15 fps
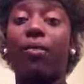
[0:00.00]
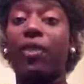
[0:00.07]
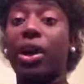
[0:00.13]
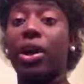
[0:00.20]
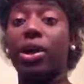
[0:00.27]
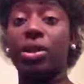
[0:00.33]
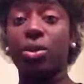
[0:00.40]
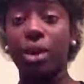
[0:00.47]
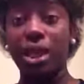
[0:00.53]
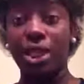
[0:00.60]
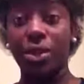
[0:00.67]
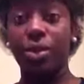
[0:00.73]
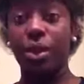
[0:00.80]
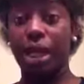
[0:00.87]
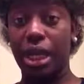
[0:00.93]
If your hair is
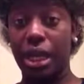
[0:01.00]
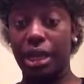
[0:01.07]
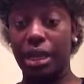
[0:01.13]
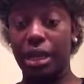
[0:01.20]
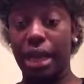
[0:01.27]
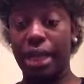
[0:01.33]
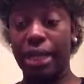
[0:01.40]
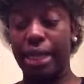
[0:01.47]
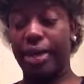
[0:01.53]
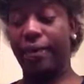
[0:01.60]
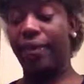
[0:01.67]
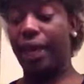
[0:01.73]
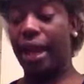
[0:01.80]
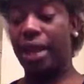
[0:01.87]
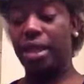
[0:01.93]
crunchy, we need to
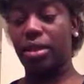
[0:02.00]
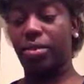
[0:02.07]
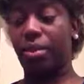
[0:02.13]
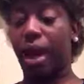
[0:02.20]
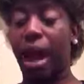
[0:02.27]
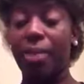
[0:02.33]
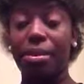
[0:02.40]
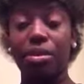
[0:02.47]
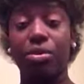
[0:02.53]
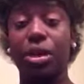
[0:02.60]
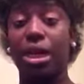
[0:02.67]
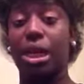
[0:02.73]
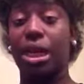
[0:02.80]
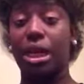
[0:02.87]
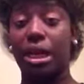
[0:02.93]
identify some problems. We
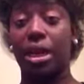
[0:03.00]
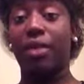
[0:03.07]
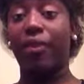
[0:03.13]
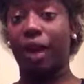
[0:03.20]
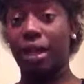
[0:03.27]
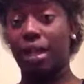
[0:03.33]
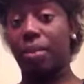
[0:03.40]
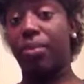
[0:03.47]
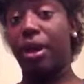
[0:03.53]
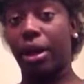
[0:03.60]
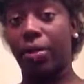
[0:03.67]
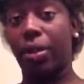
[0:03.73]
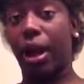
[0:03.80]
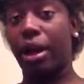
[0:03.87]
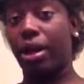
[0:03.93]
need to identify some
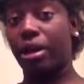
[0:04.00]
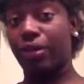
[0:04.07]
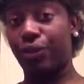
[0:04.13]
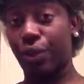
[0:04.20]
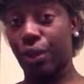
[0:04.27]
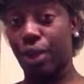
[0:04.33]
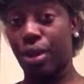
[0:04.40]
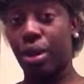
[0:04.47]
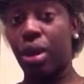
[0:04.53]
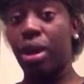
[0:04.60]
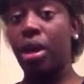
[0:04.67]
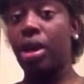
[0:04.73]
better products for you.